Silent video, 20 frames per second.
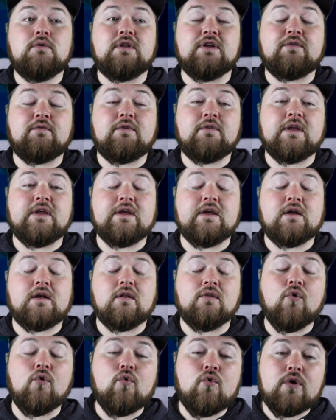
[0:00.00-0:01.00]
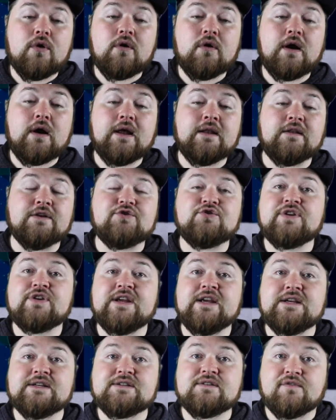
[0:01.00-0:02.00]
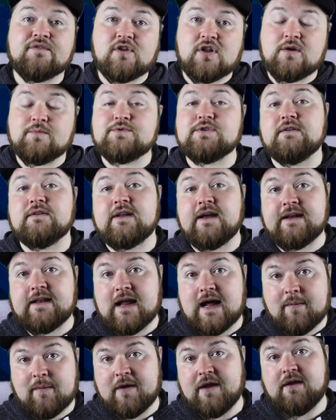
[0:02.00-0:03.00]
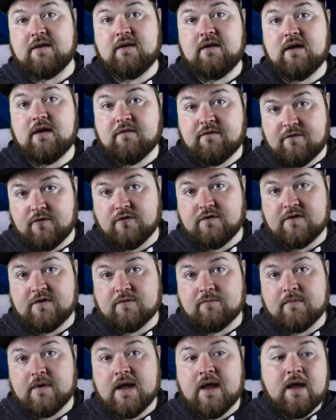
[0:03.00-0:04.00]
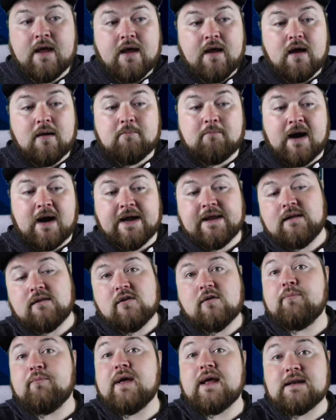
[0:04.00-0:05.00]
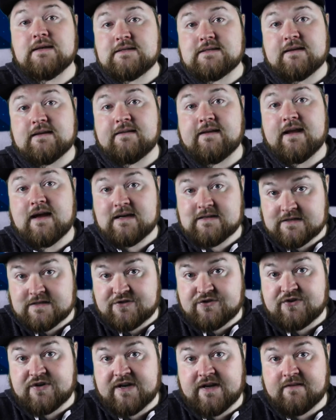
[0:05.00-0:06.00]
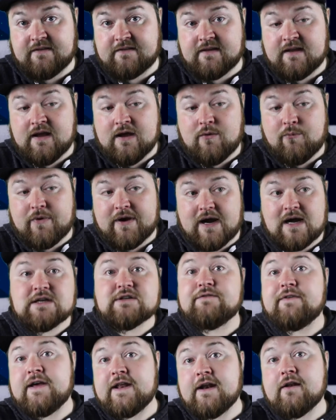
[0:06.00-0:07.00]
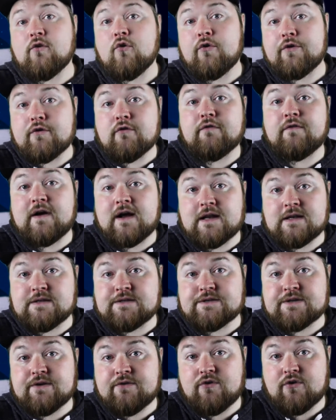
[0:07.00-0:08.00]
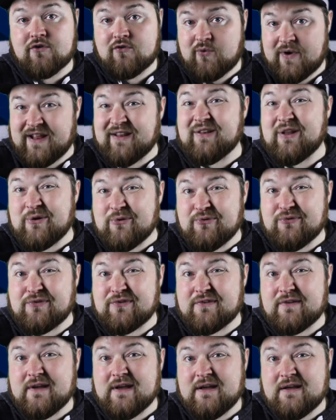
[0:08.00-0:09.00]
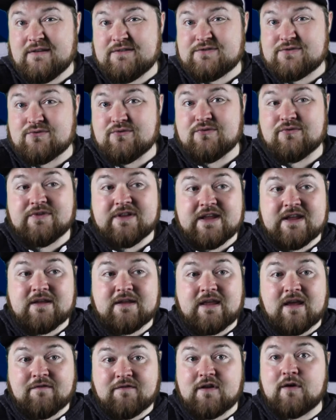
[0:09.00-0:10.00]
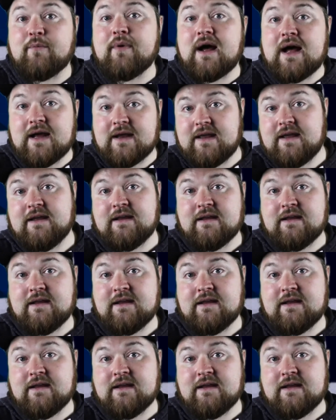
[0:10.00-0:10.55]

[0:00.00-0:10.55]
the lore and the traits of clubs are dynamic in Footium. My club, Penn City, has a trait where it has very loyal fans who are quite loud, so they give their backing